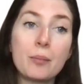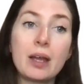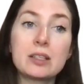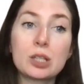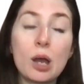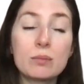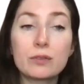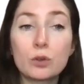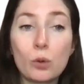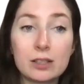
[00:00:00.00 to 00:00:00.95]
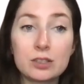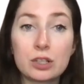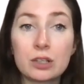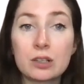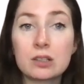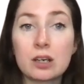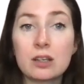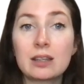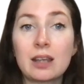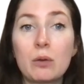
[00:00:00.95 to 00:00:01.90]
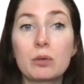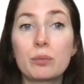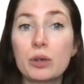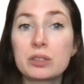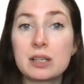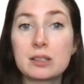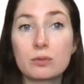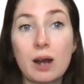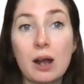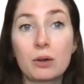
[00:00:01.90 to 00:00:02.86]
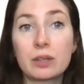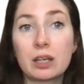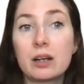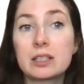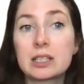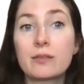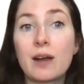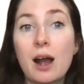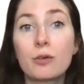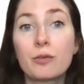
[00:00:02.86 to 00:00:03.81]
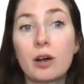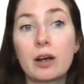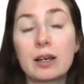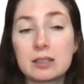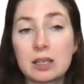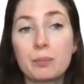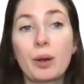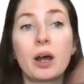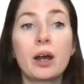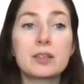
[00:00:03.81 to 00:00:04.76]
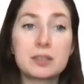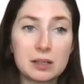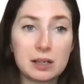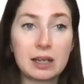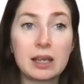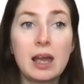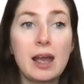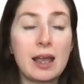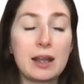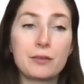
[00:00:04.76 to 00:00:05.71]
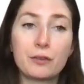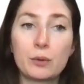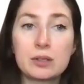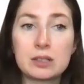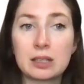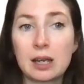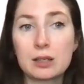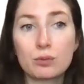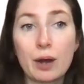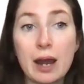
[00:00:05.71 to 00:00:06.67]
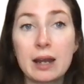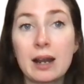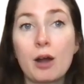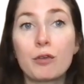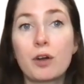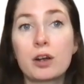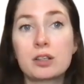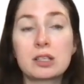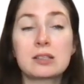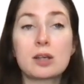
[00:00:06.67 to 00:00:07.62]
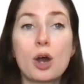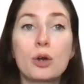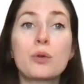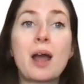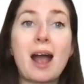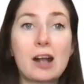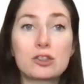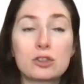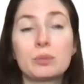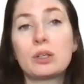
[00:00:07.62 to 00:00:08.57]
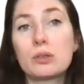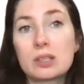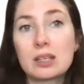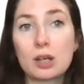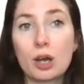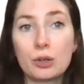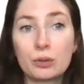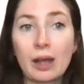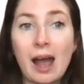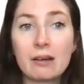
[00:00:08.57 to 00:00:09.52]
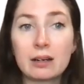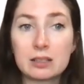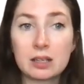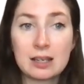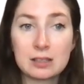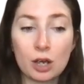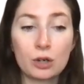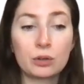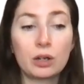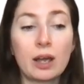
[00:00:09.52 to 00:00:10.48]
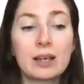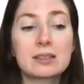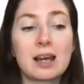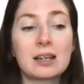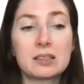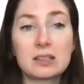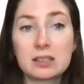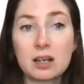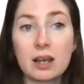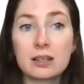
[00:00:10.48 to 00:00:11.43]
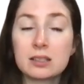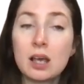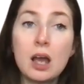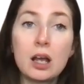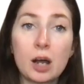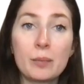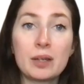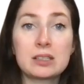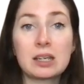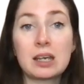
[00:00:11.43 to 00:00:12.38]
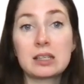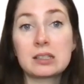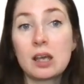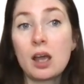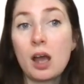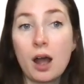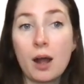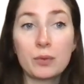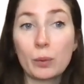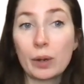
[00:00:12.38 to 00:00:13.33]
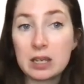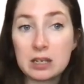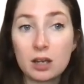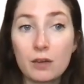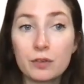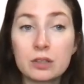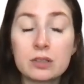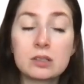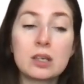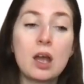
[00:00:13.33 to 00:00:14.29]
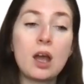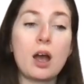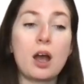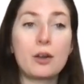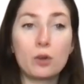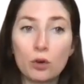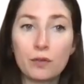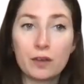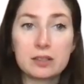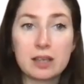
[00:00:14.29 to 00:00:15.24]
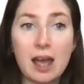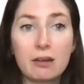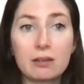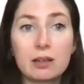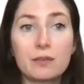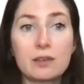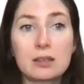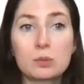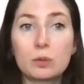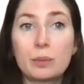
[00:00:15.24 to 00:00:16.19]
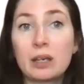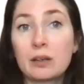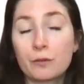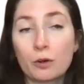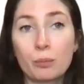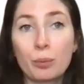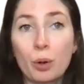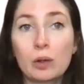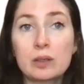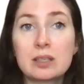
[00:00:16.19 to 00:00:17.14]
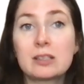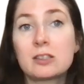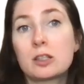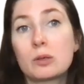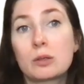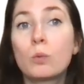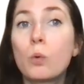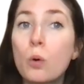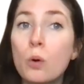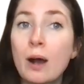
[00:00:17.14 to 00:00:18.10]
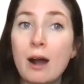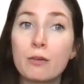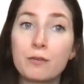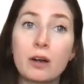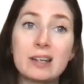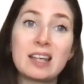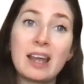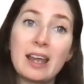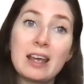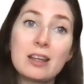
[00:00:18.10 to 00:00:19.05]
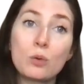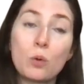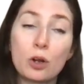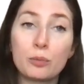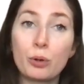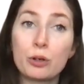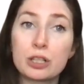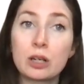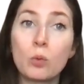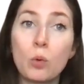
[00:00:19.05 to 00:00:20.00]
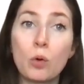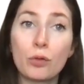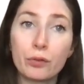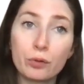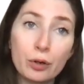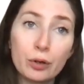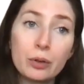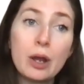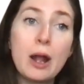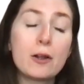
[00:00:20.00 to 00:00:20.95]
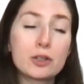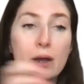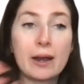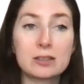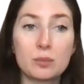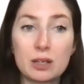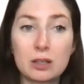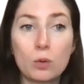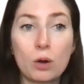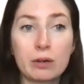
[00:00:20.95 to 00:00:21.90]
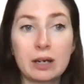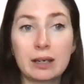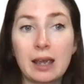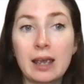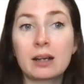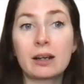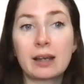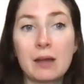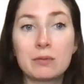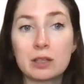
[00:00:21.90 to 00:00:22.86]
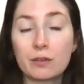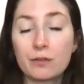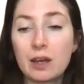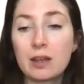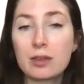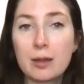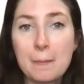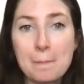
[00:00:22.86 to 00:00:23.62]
In terms of questions, I think they would mostly surround the idea of how far is he personally influencing his reign? How far does his own attributes, his own character, his own likes and dislikes come into his the way he governs? An obvious area for this would be in foreign policy to do with war. How far is he the one pushing war through, trying to be the warrior king like Henry V?